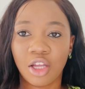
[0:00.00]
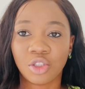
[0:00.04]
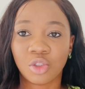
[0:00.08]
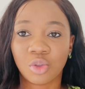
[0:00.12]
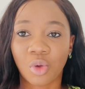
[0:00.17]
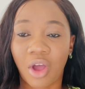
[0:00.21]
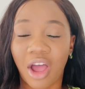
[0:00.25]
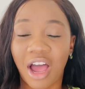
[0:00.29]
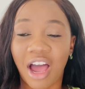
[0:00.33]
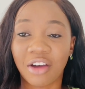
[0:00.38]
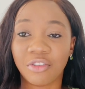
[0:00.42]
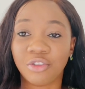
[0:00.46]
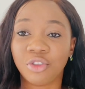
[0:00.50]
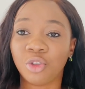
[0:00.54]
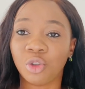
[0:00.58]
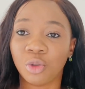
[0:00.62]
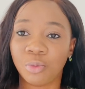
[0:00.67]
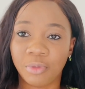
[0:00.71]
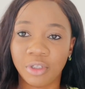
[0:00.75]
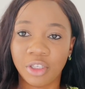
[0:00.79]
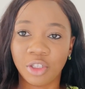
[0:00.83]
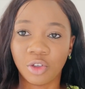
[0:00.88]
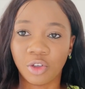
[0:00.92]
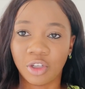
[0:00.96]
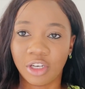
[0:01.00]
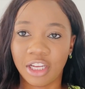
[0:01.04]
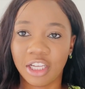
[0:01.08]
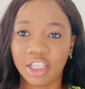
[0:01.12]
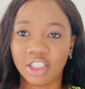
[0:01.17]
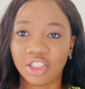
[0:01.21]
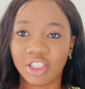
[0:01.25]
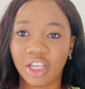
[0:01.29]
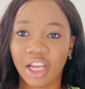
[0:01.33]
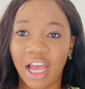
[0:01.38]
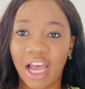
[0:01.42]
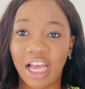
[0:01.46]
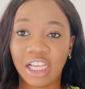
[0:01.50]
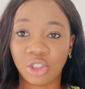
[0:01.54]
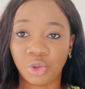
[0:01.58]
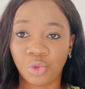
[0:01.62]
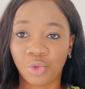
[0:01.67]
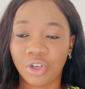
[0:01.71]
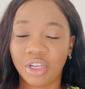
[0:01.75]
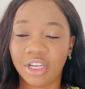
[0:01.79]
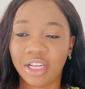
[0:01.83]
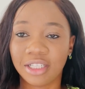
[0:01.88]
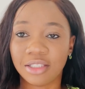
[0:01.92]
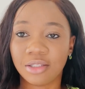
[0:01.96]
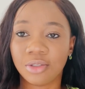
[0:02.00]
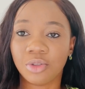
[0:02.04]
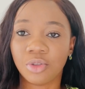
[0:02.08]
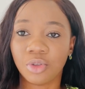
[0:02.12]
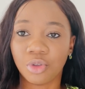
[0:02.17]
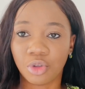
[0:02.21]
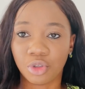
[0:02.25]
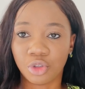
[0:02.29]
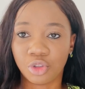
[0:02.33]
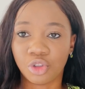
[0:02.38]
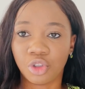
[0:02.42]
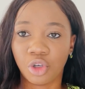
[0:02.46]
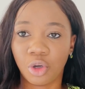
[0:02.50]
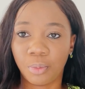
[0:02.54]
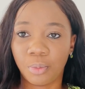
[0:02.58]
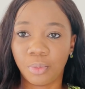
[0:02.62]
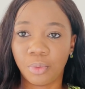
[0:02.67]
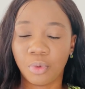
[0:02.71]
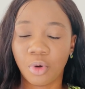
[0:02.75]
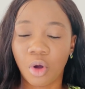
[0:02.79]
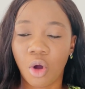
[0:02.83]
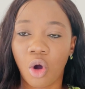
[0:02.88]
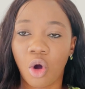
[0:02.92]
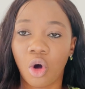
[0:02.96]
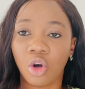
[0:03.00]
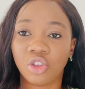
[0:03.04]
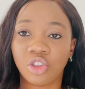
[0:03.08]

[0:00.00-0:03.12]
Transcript: to have domain knowledge as relates to the job